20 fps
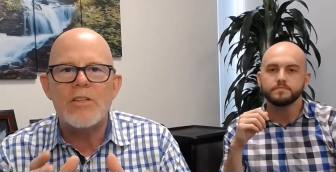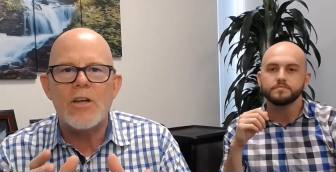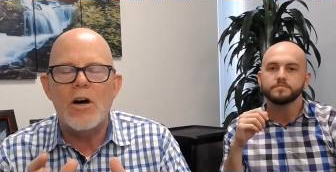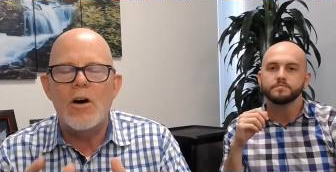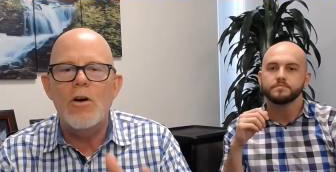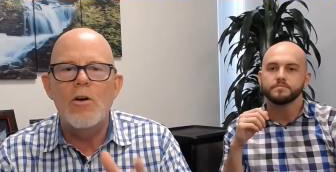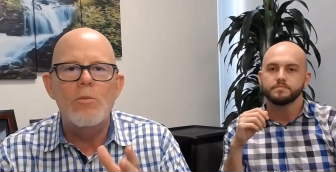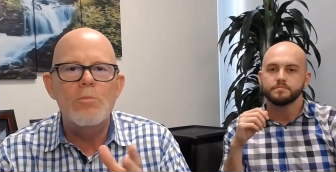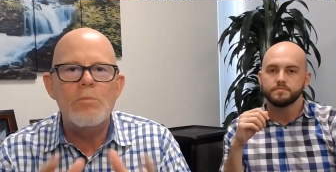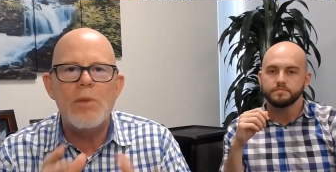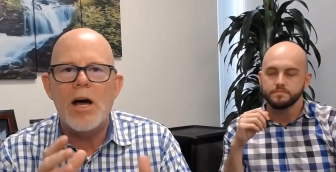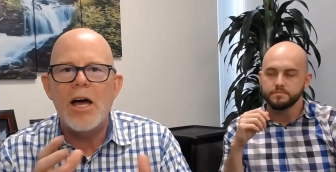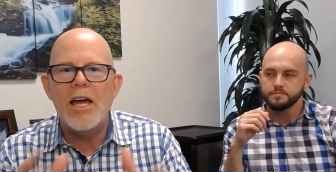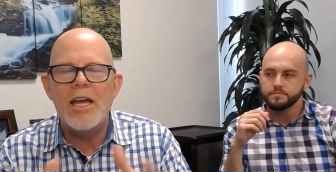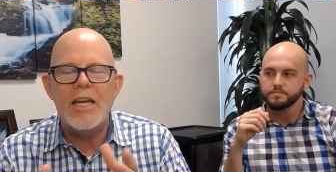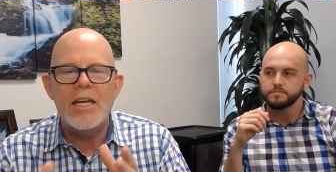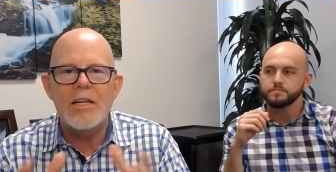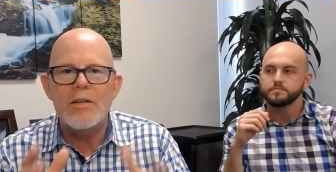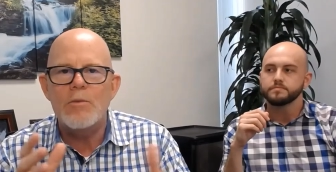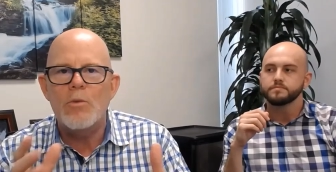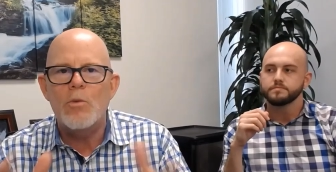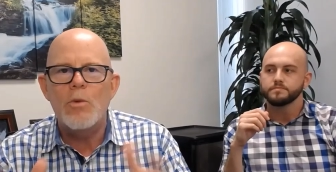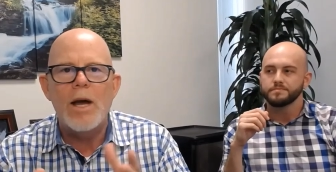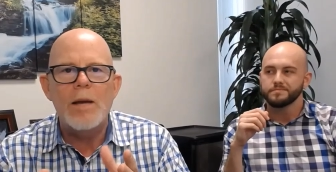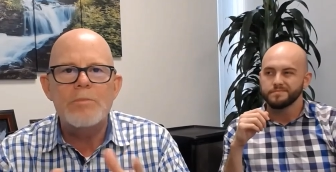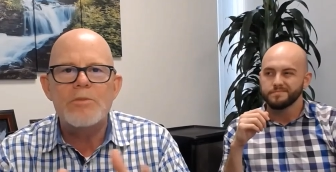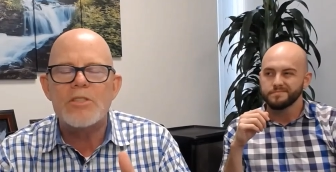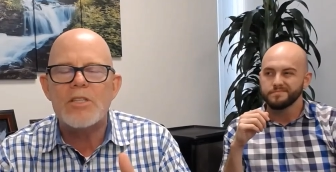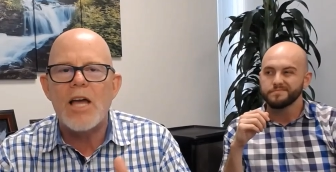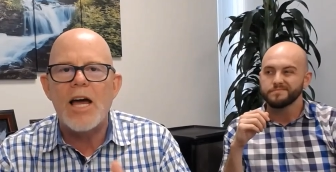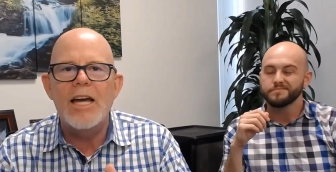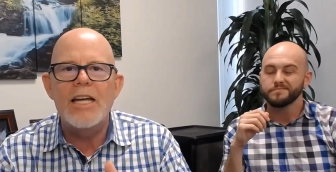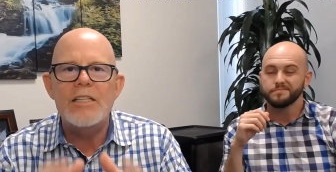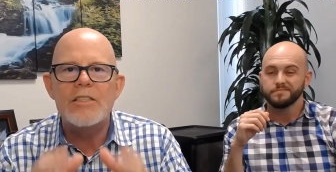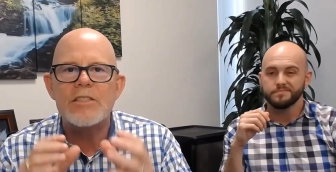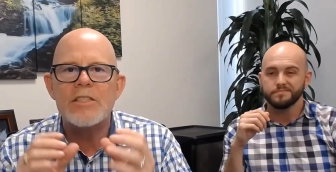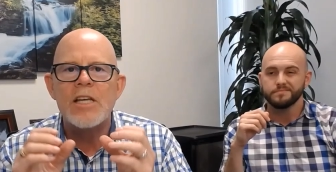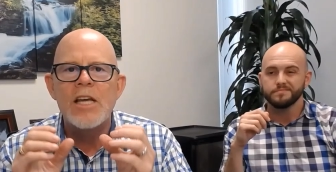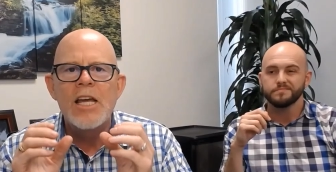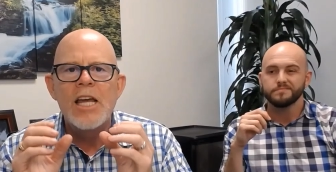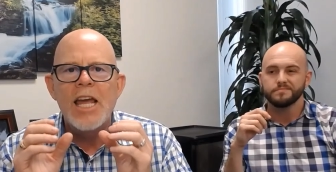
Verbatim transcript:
Speaker 1: home buying websites